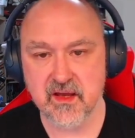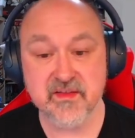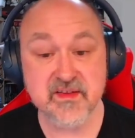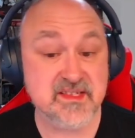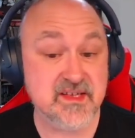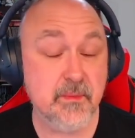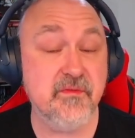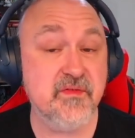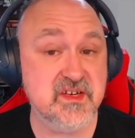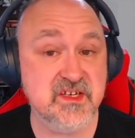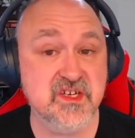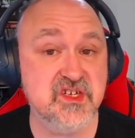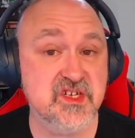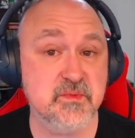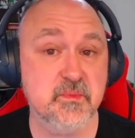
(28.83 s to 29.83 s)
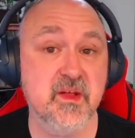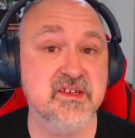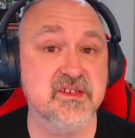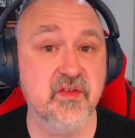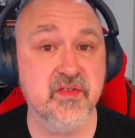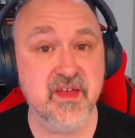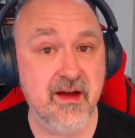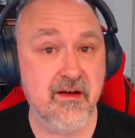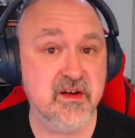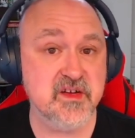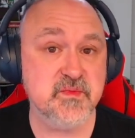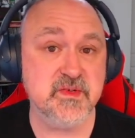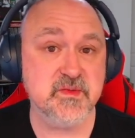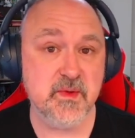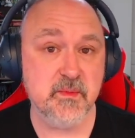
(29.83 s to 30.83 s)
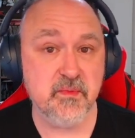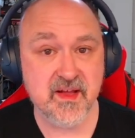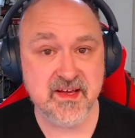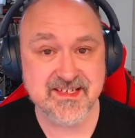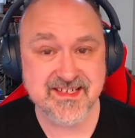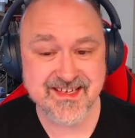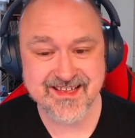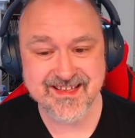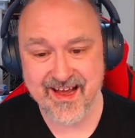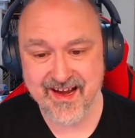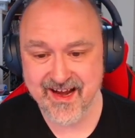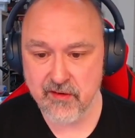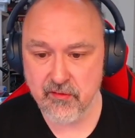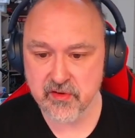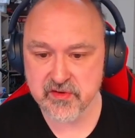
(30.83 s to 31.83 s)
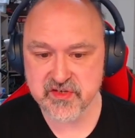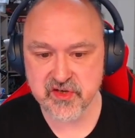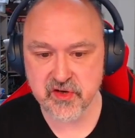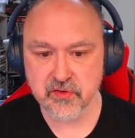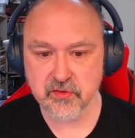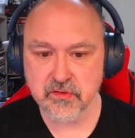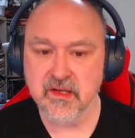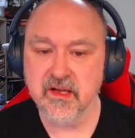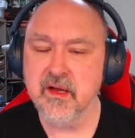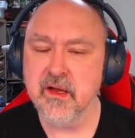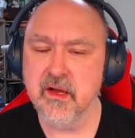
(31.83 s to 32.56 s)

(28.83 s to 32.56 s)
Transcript: uh, the sum of the digits placed on the arrows must be placed in that arrow circle,